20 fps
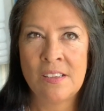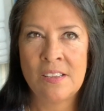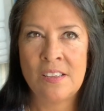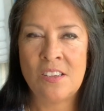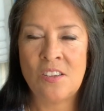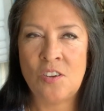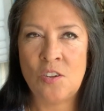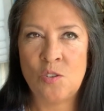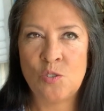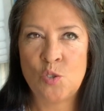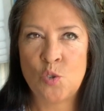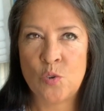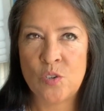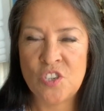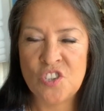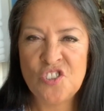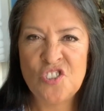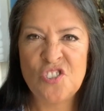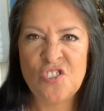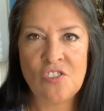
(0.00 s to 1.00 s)
you know,
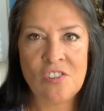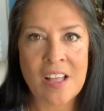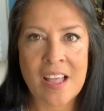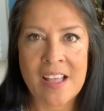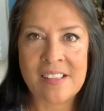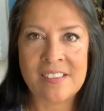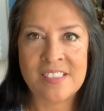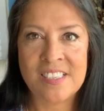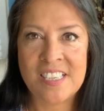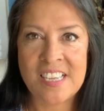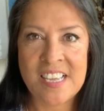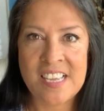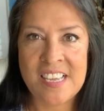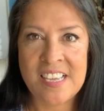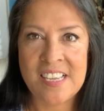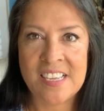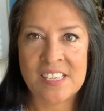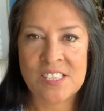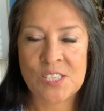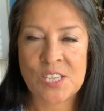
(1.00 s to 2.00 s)
traditional
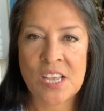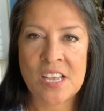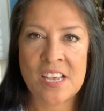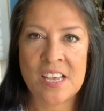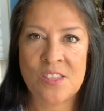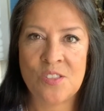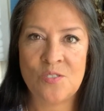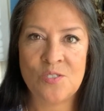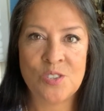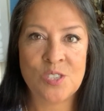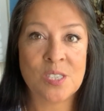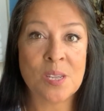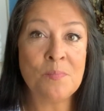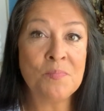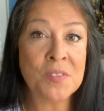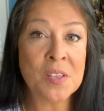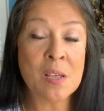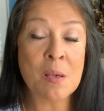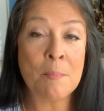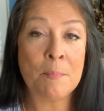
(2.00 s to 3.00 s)
antiques, there's
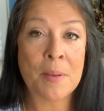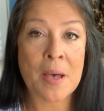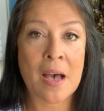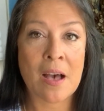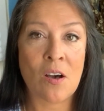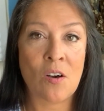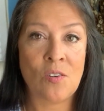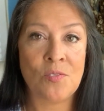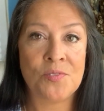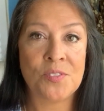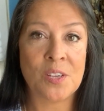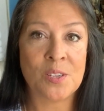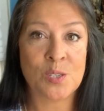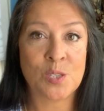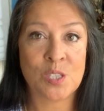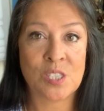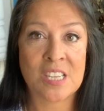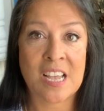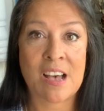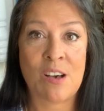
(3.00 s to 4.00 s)
something about the
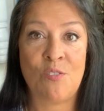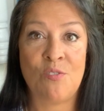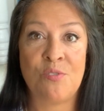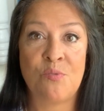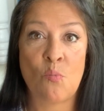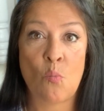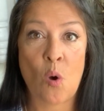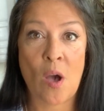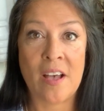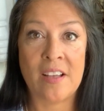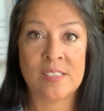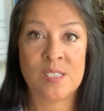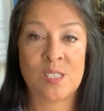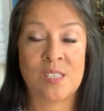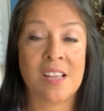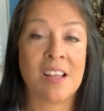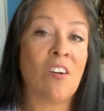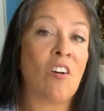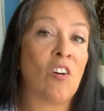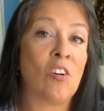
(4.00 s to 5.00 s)
Southwest
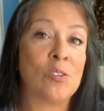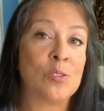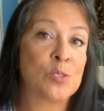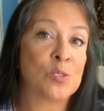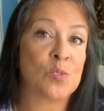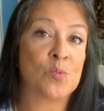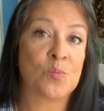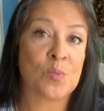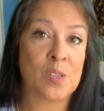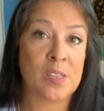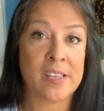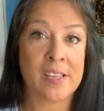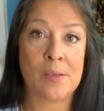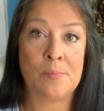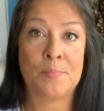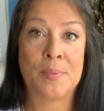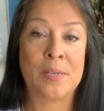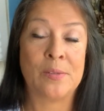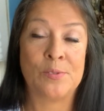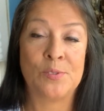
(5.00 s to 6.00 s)
that also really
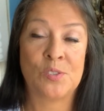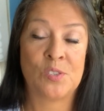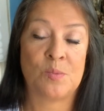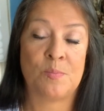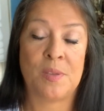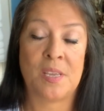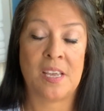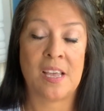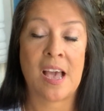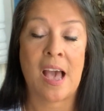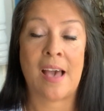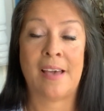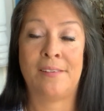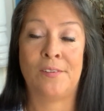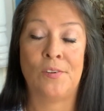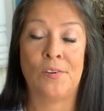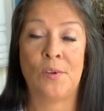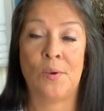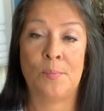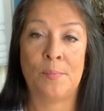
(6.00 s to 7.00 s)
appeals to me. I
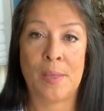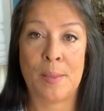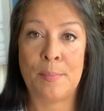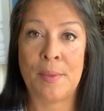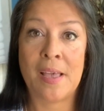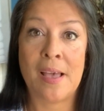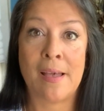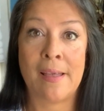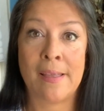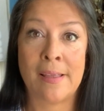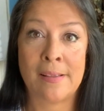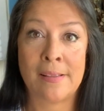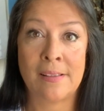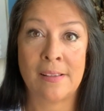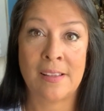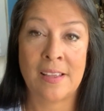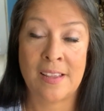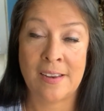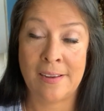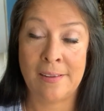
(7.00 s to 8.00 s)
don't know, maybe
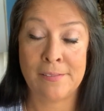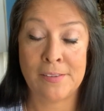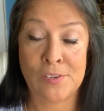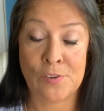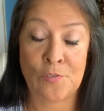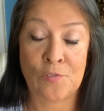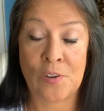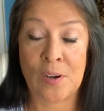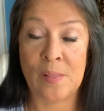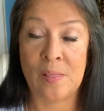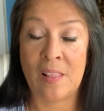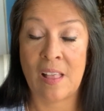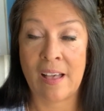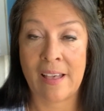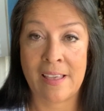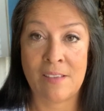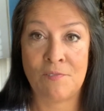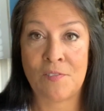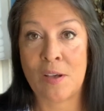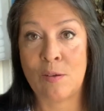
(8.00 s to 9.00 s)
in a different
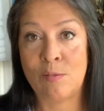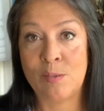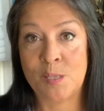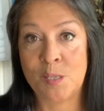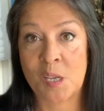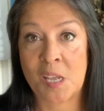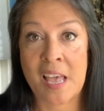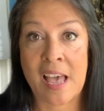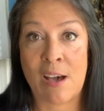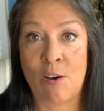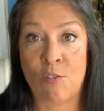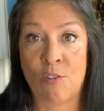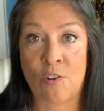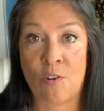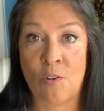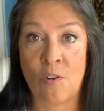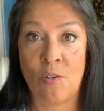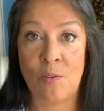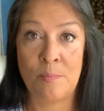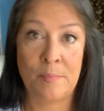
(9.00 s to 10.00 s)
life, I was a
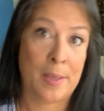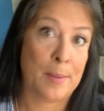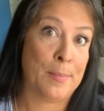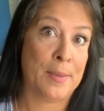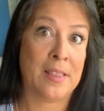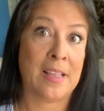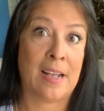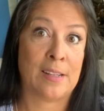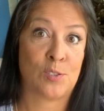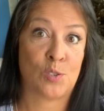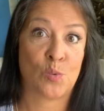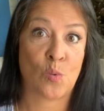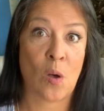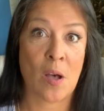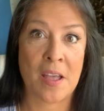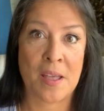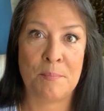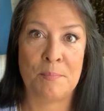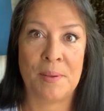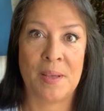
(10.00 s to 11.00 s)
cowgirl, maybe that's
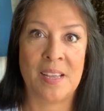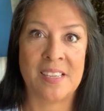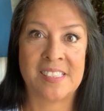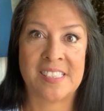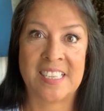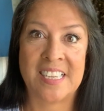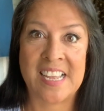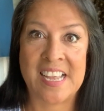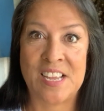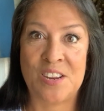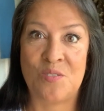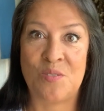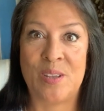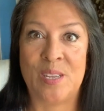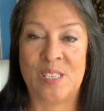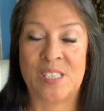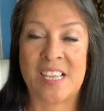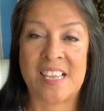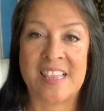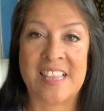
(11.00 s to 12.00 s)
why. But
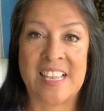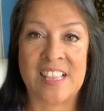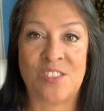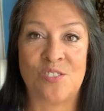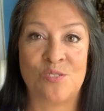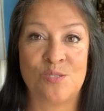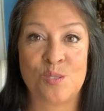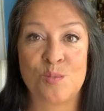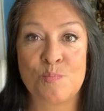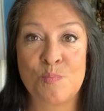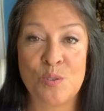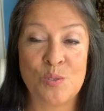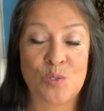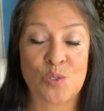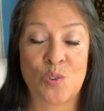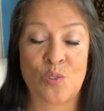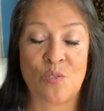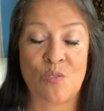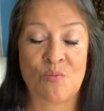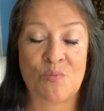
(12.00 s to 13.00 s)
anyways, I think those
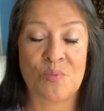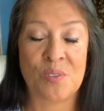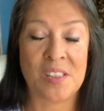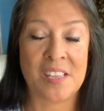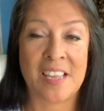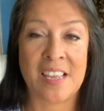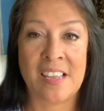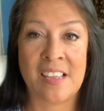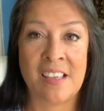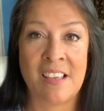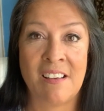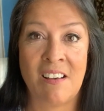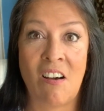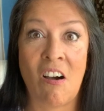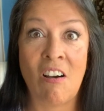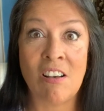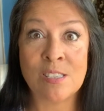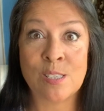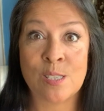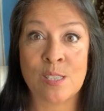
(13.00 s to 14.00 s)
boots are really
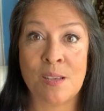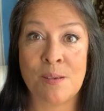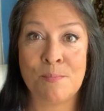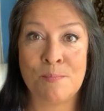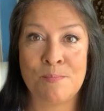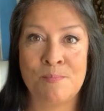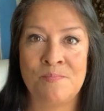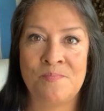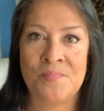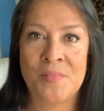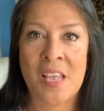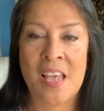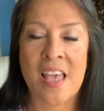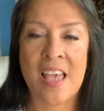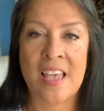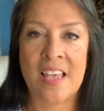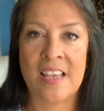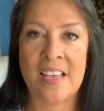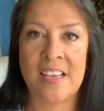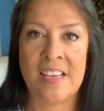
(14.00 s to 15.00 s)
awesome.
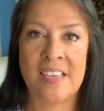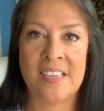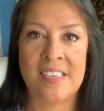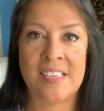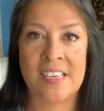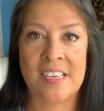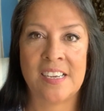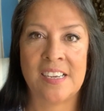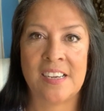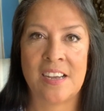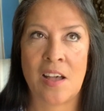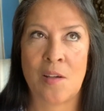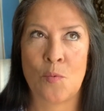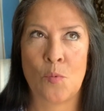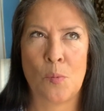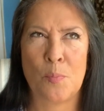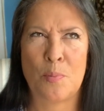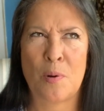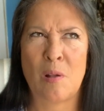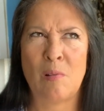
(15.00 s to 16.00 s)
And I
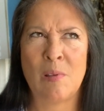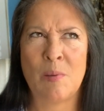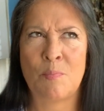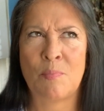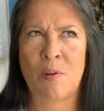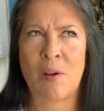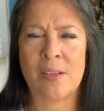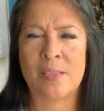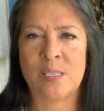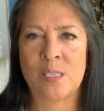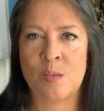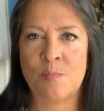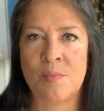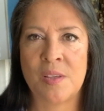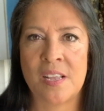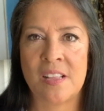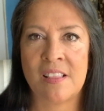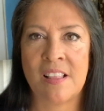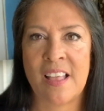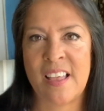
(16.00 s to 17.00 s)
will probably price them
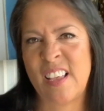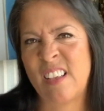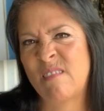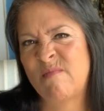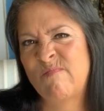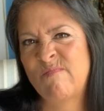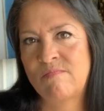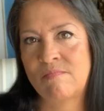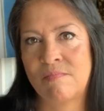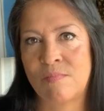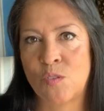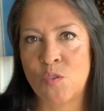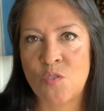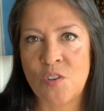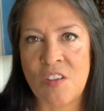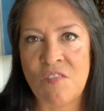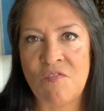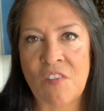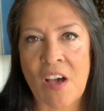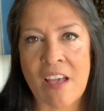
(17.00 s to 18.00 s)
at like
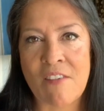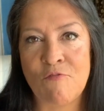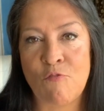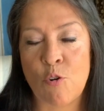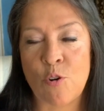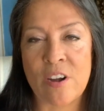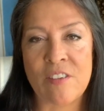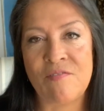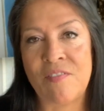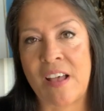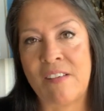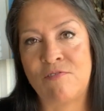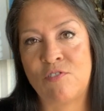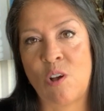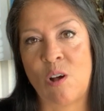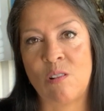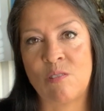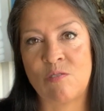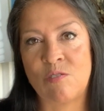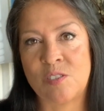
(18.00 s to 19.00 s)
$35,
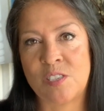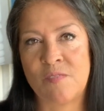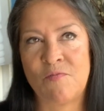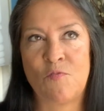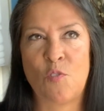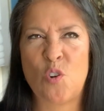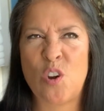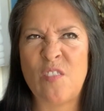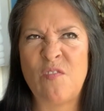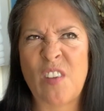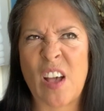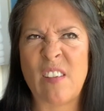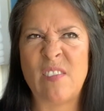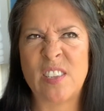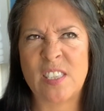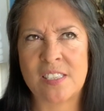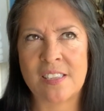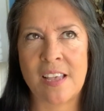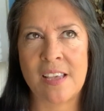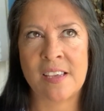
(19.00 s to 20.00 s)
$45. $45
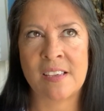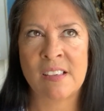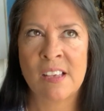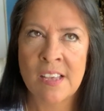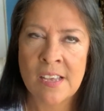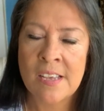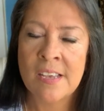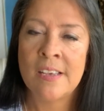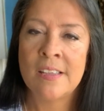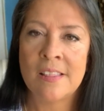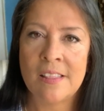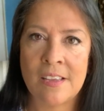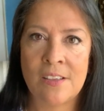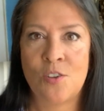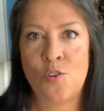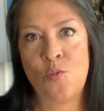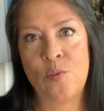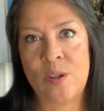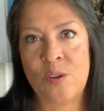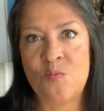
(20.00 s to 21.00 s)
is like the
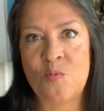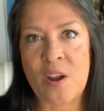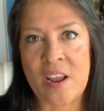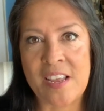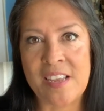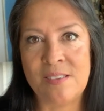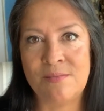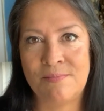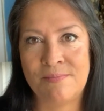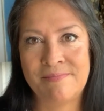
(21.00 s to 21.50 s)
going rate.